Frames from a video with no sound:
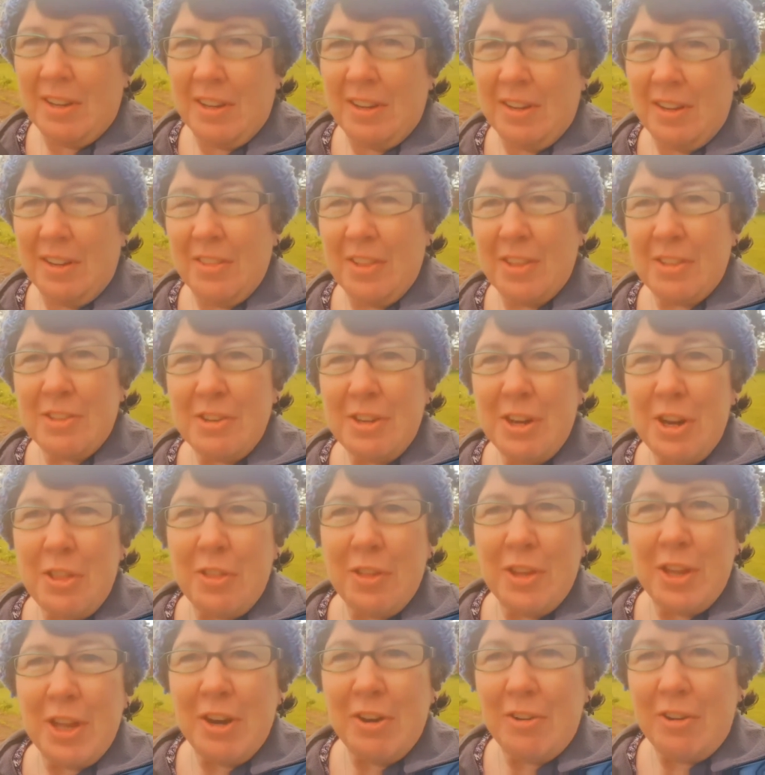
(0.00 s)
Uh, there's
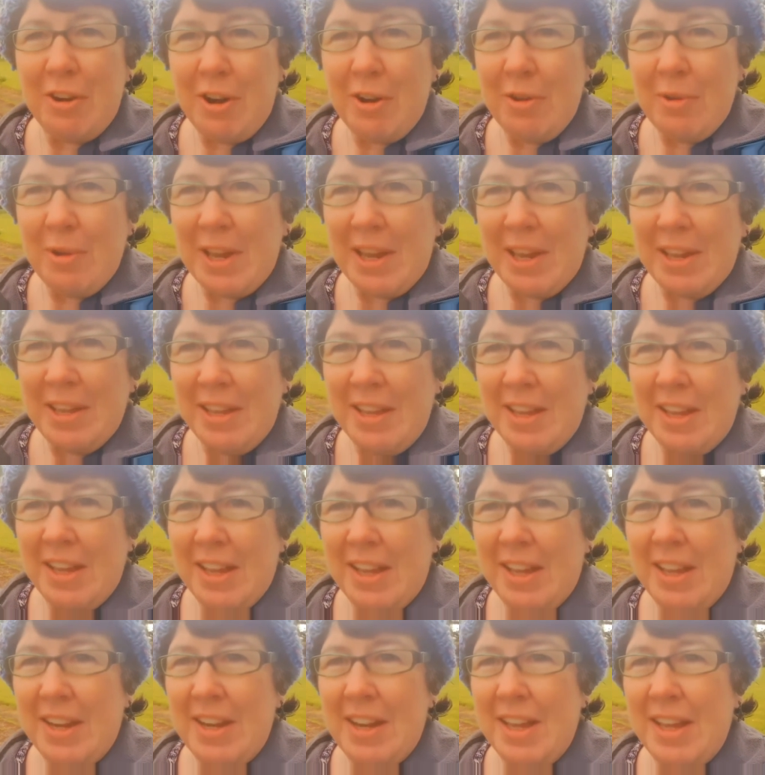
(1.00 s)
nothing growing
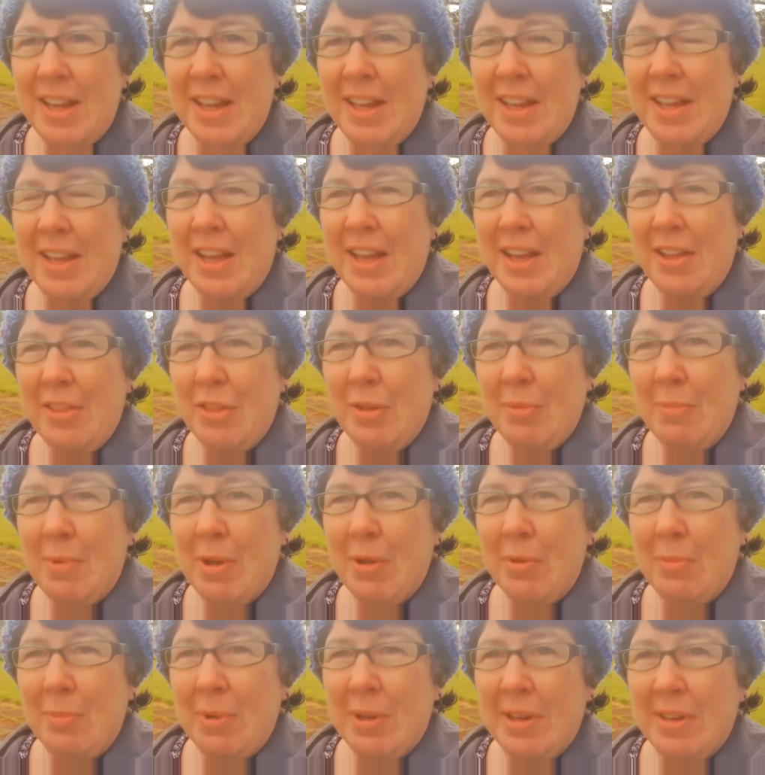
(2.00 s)
in here at the
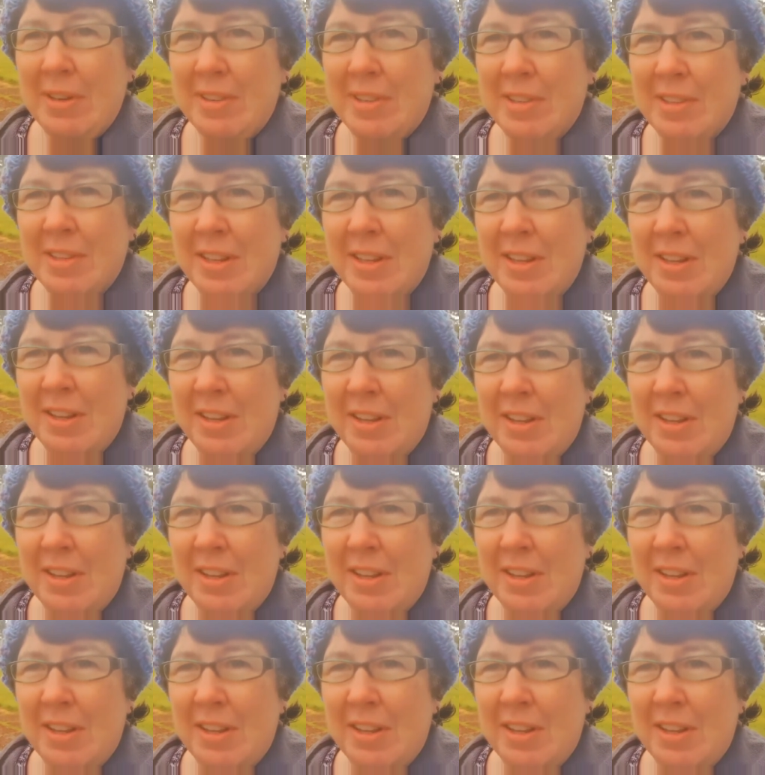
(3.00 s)
moment.